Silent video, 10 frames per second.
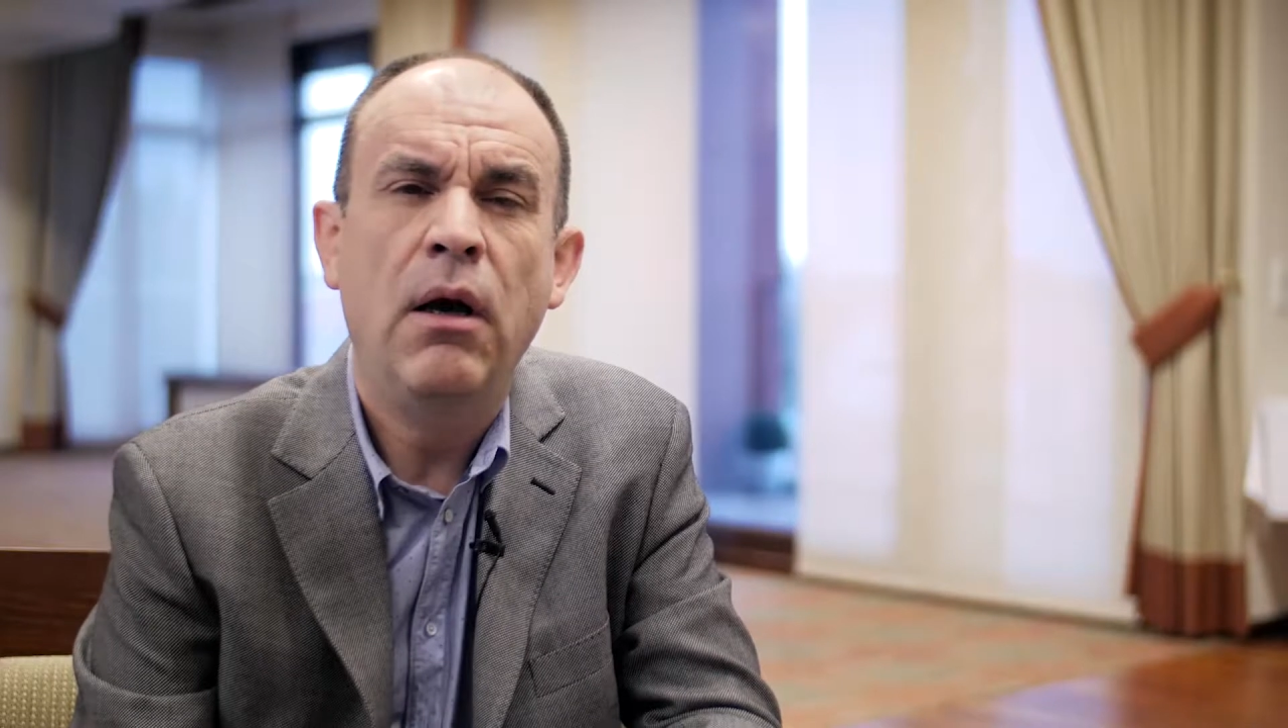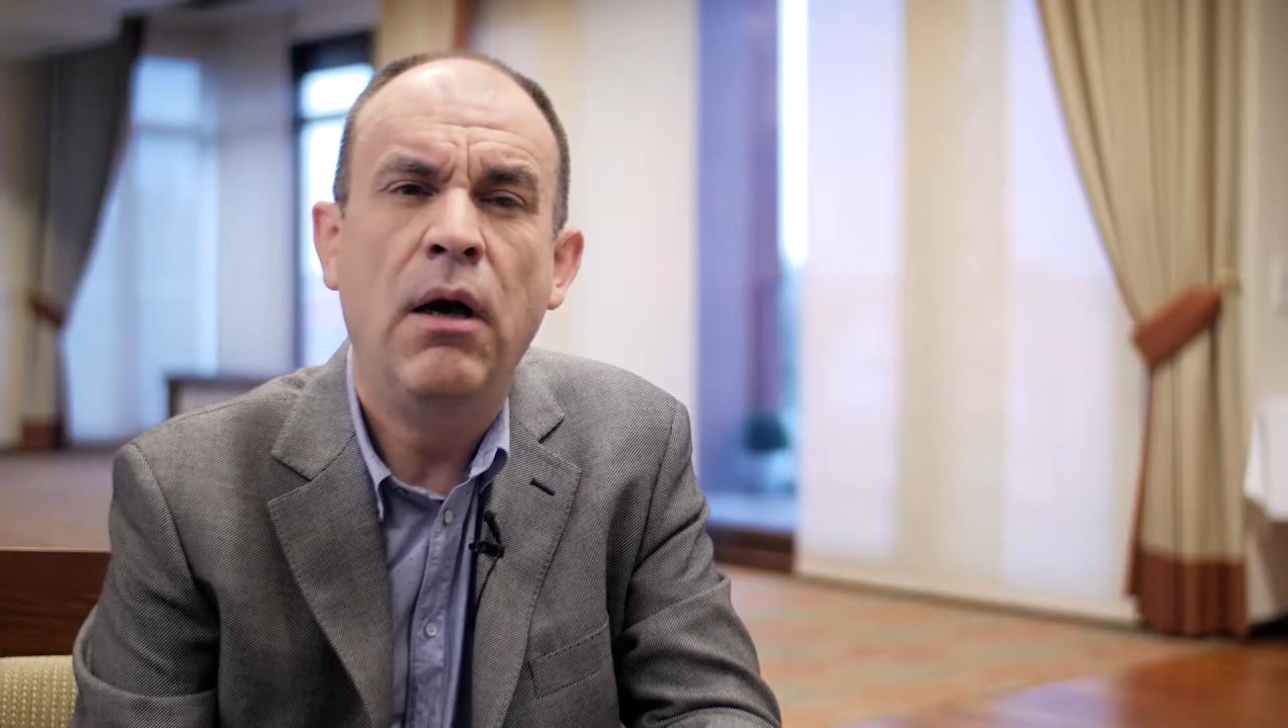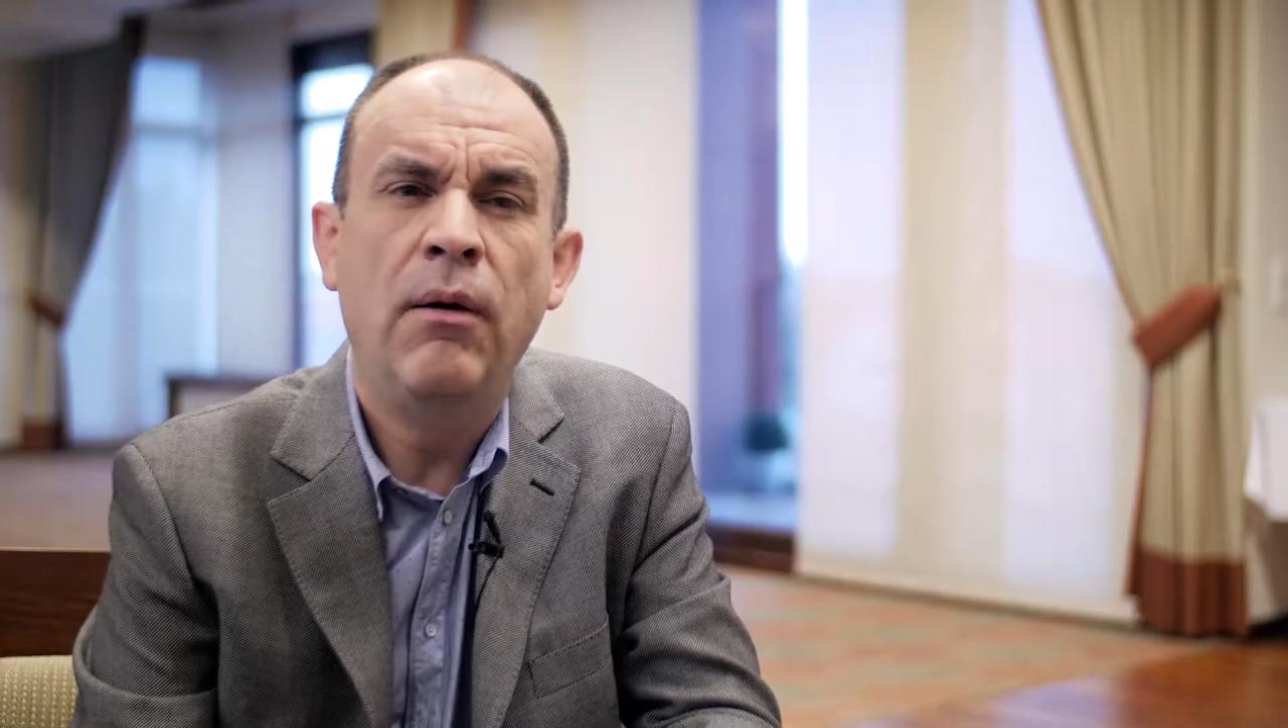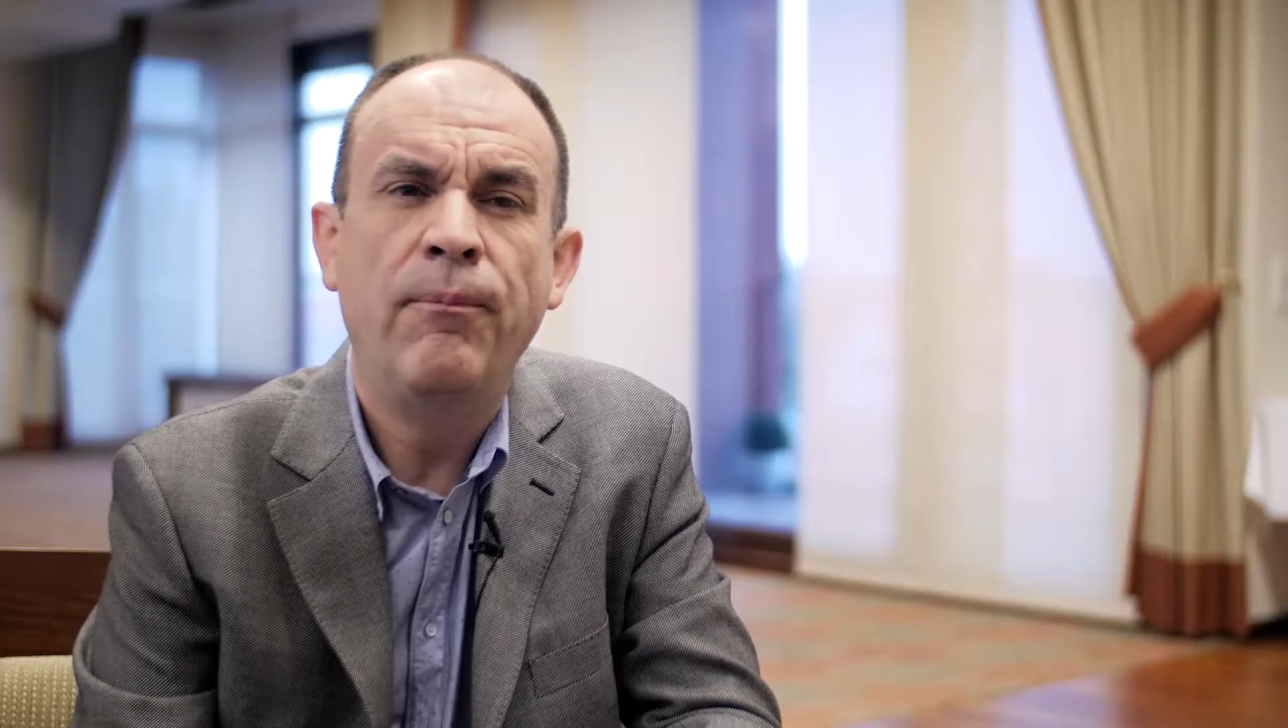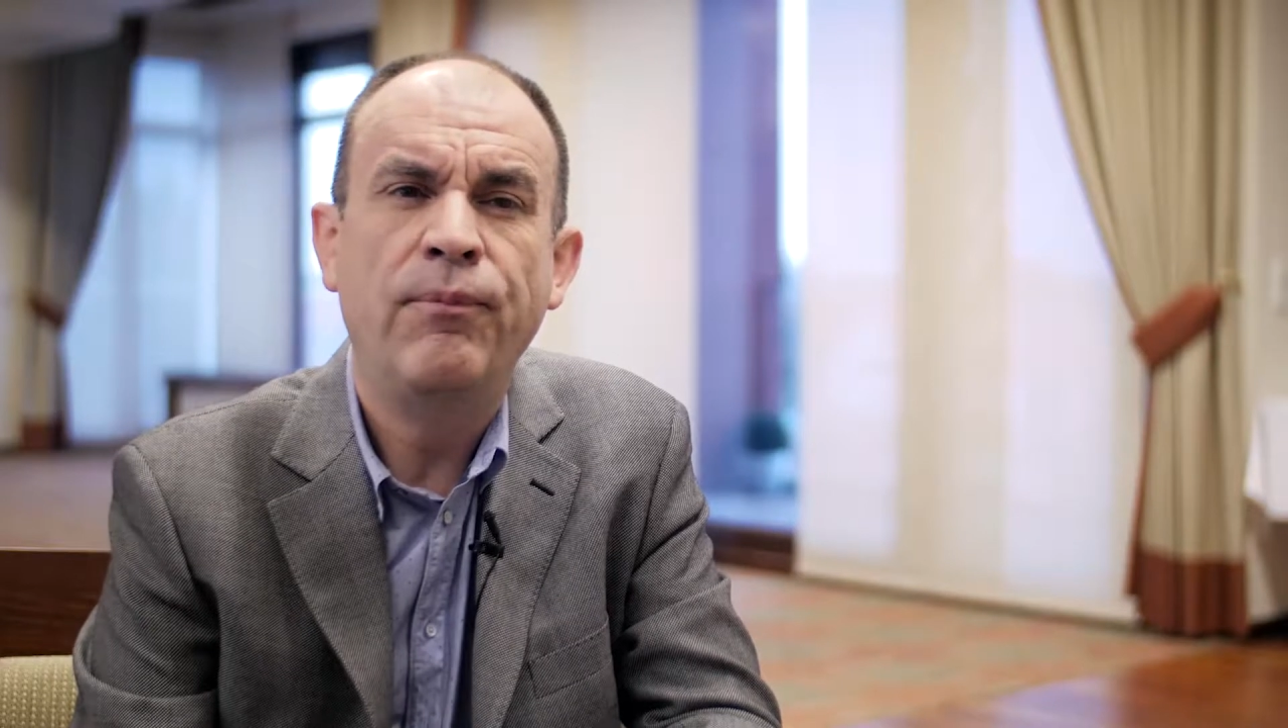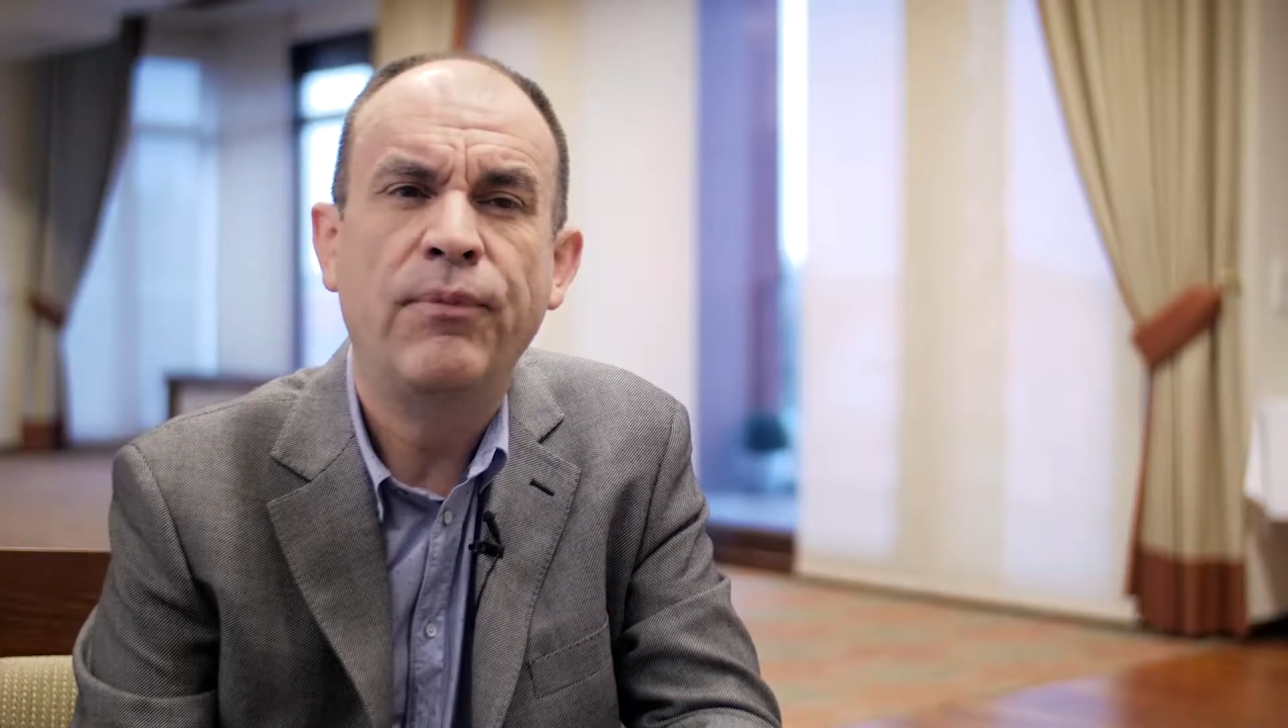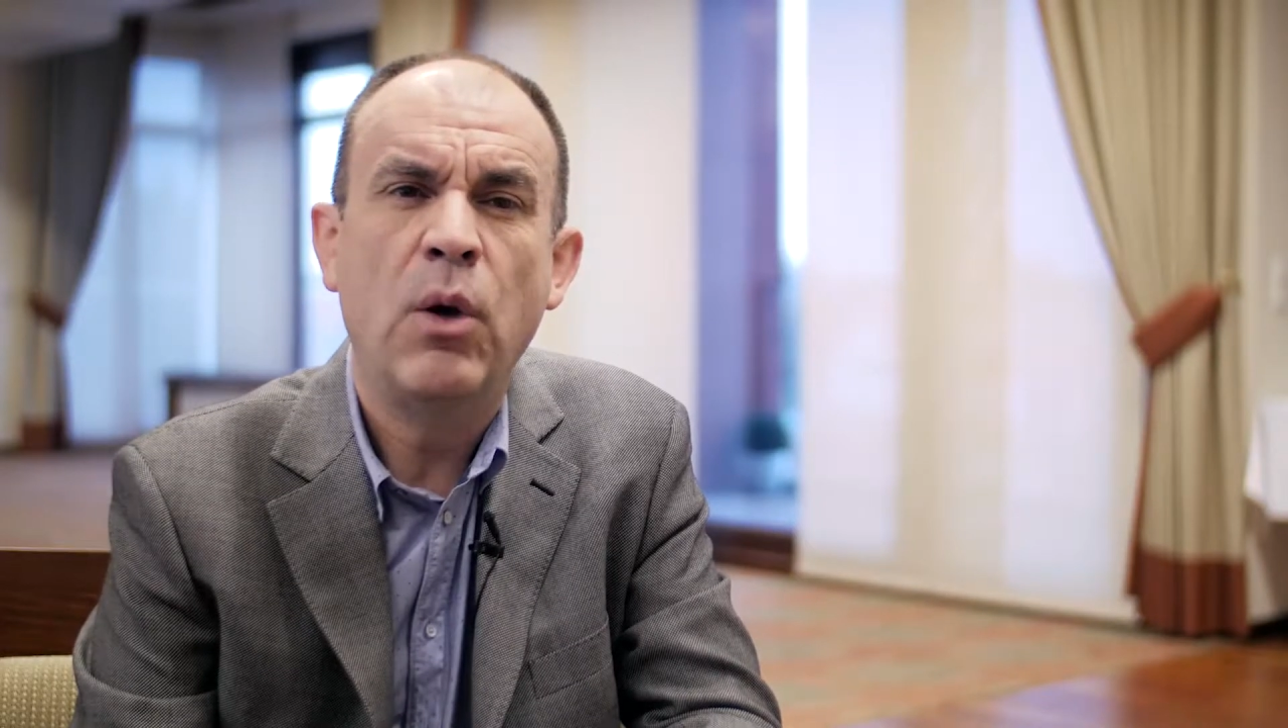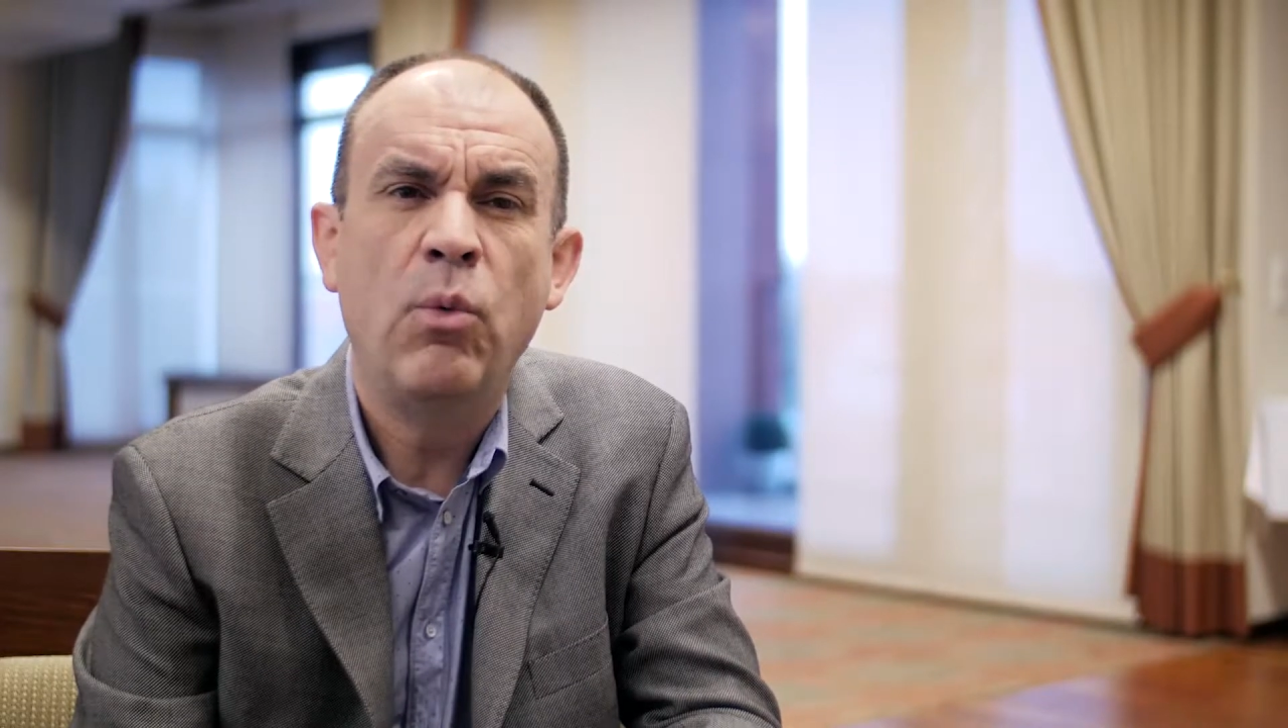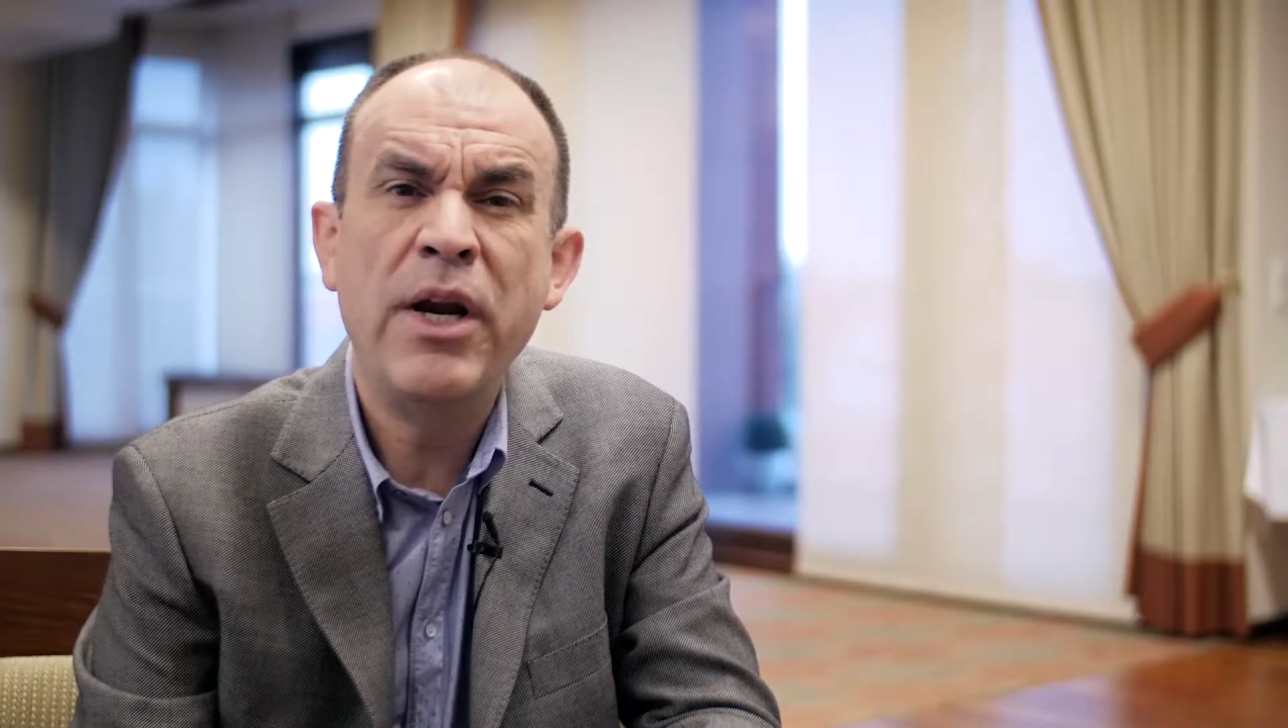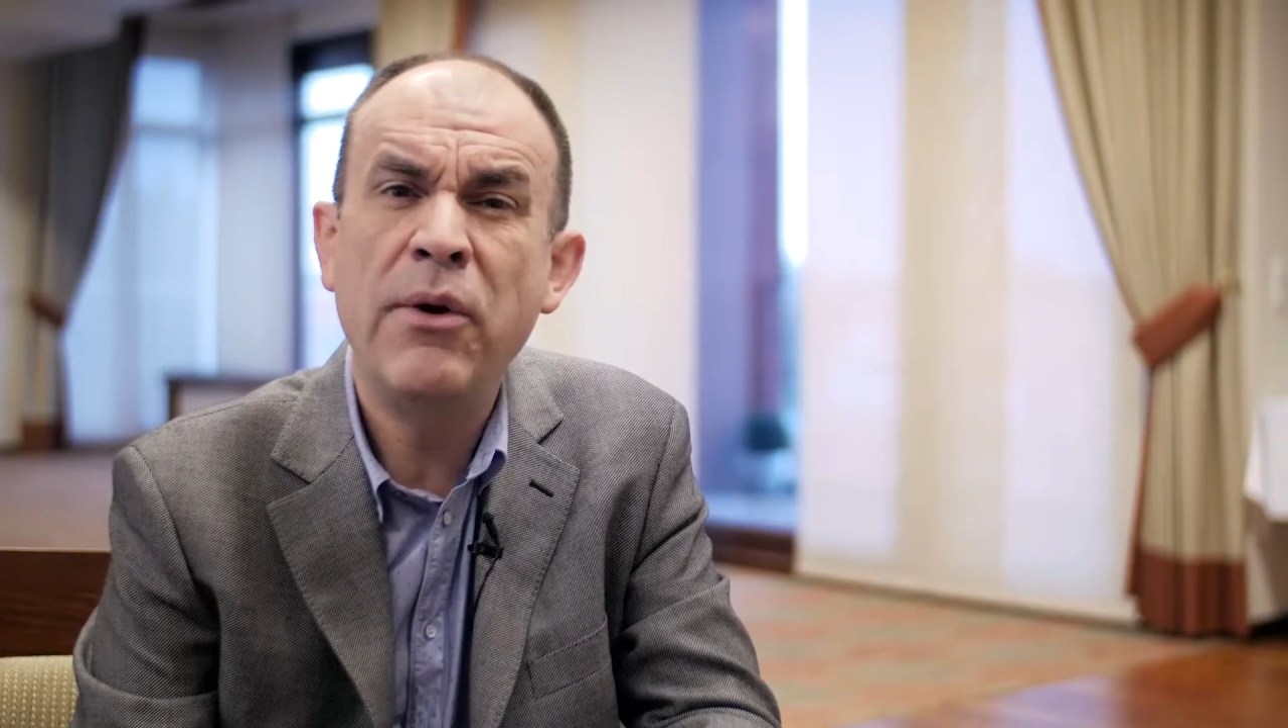Um,
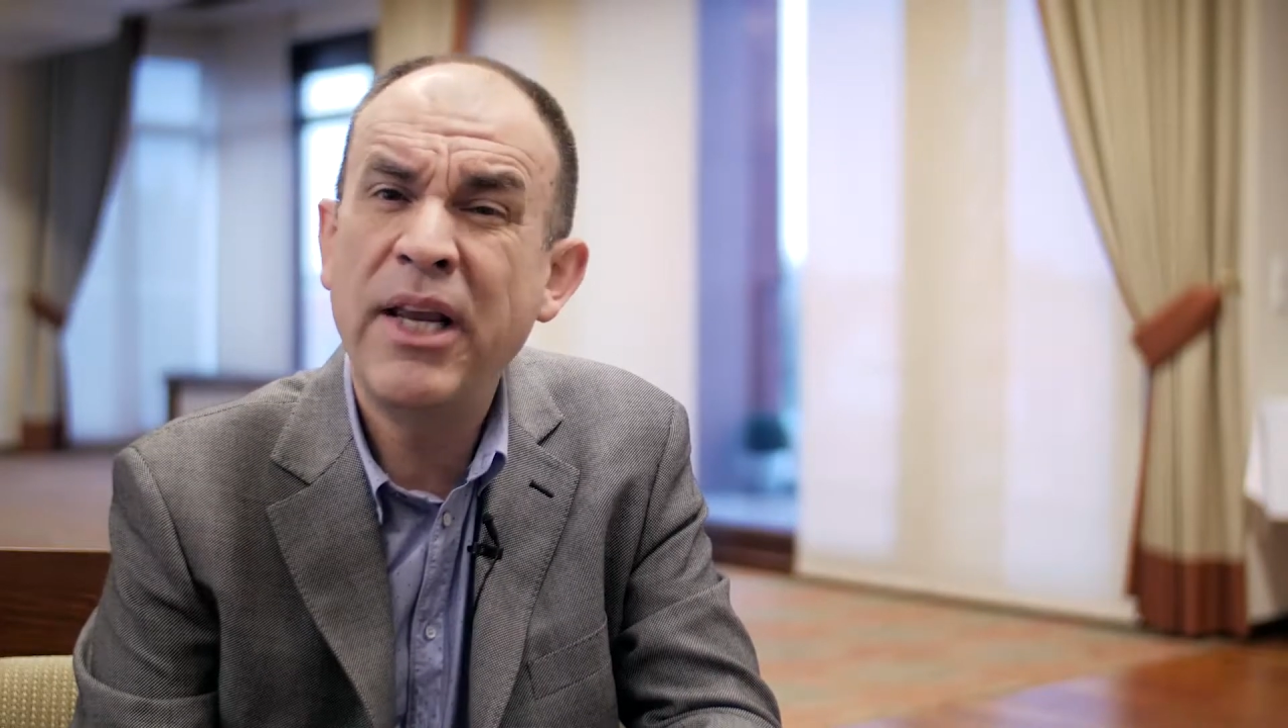we